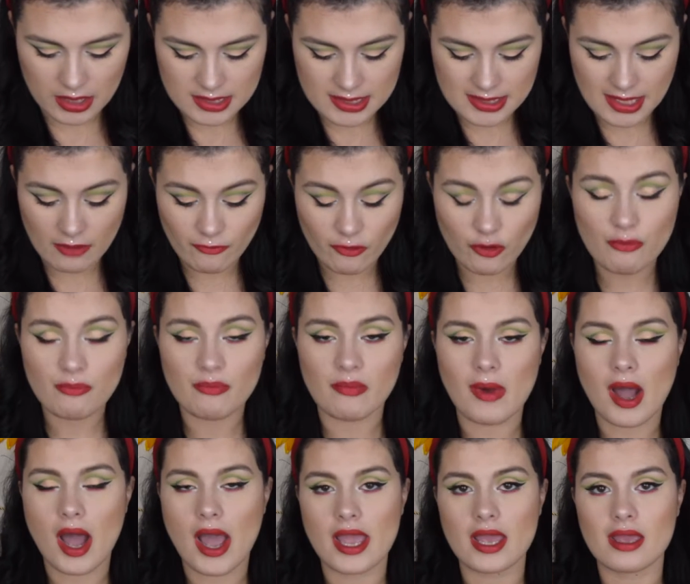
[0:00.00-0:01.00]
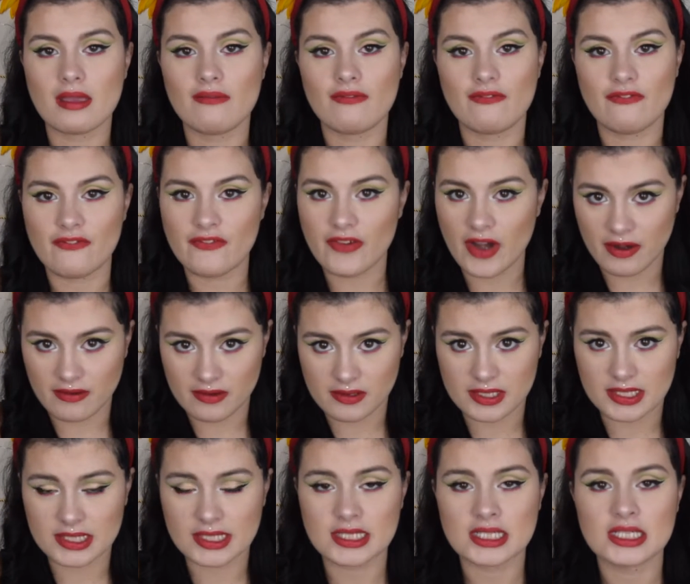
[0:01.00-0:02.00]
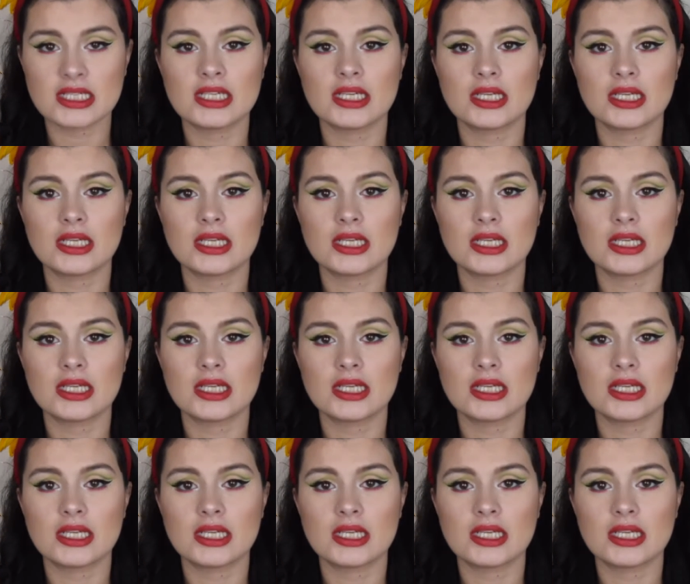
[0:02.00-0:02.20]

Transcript: some of my favorite